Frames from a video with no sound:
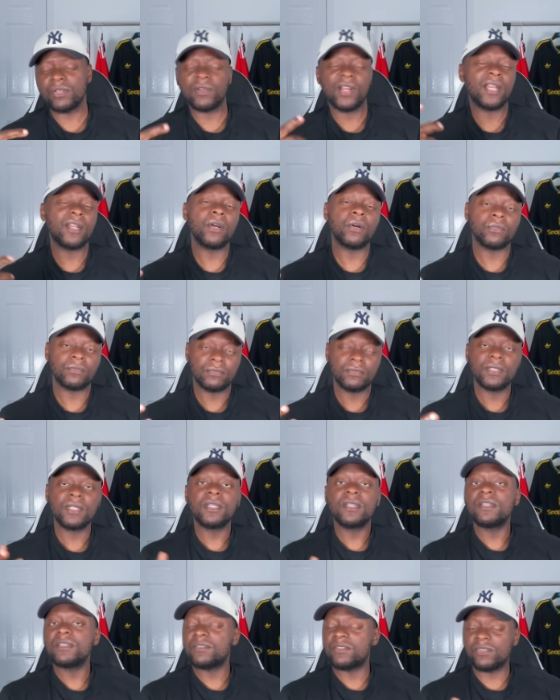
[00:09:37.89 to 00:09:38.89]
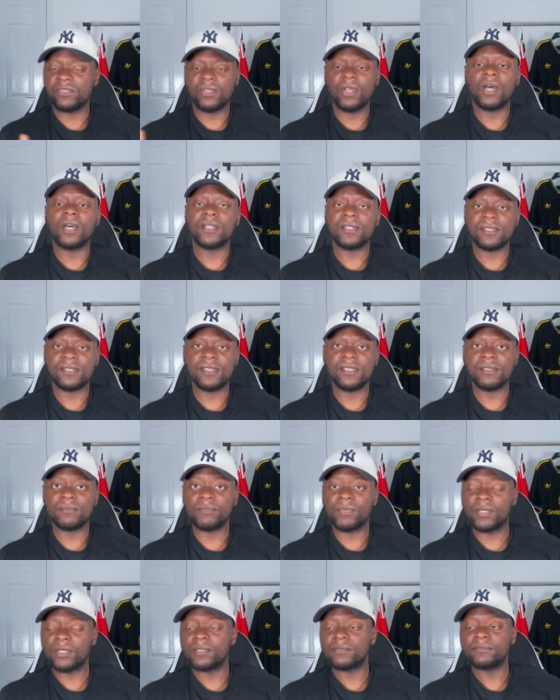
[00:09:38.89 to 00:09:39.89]
I know it's the start of the season,
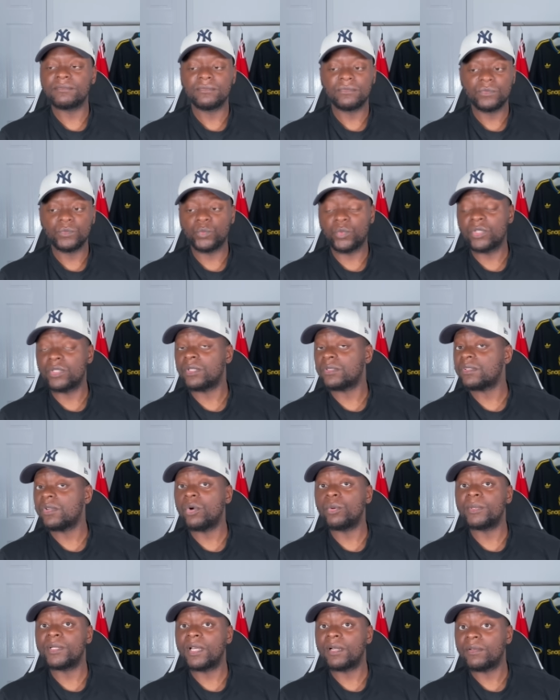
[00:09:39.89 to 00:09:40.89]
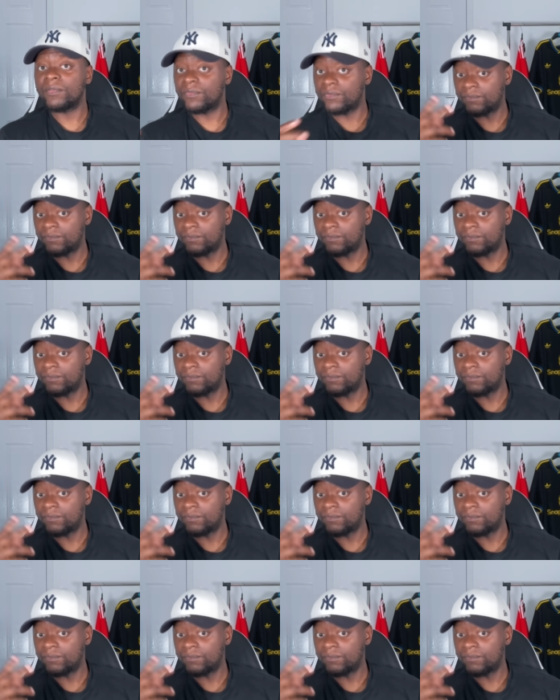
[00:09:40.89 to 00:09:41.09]
but we're in October now.